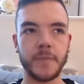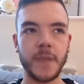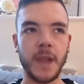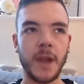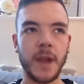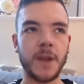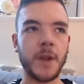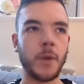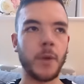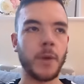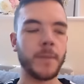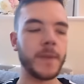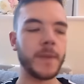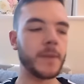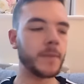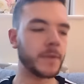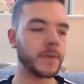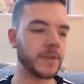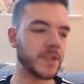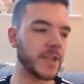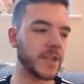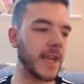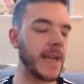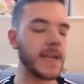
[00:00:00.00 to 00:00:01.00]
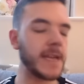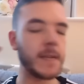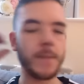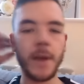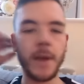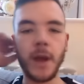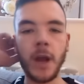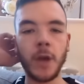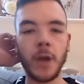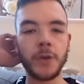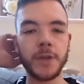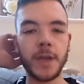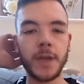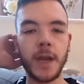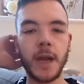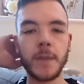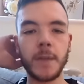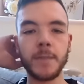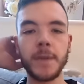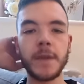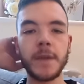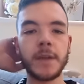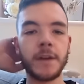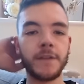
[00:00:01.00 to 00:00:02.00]
know what people are saying about
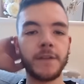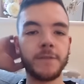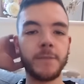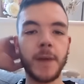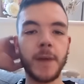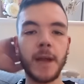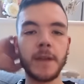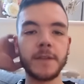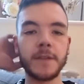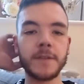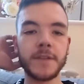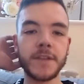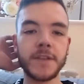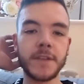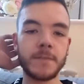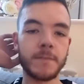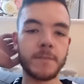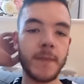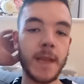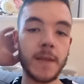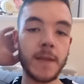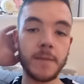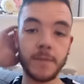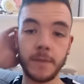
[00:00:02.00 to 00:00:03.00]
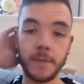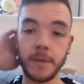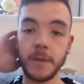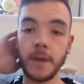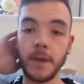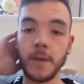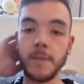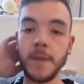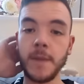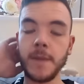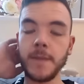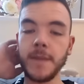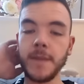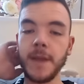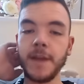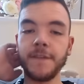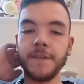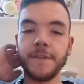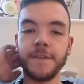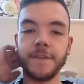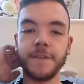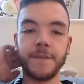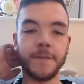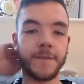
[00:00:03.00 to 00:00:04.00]
Odegaard being off balance, and maybe that
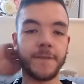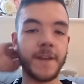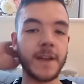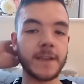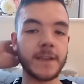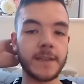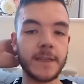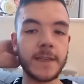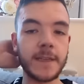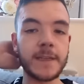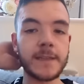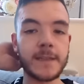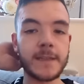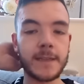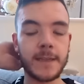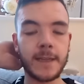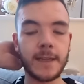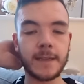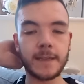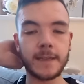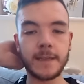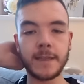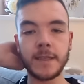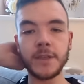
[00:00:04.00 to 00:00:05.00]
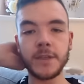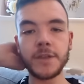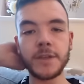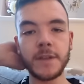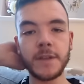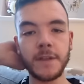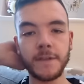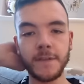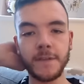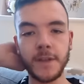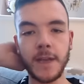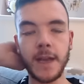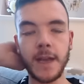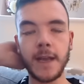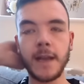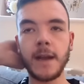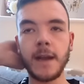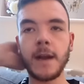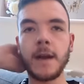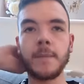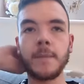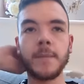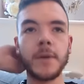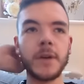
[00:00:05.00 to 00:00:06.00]
factored into their decision at
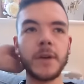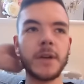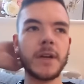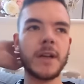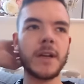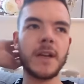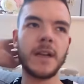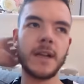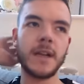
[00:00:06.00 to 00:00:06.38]
VAR, but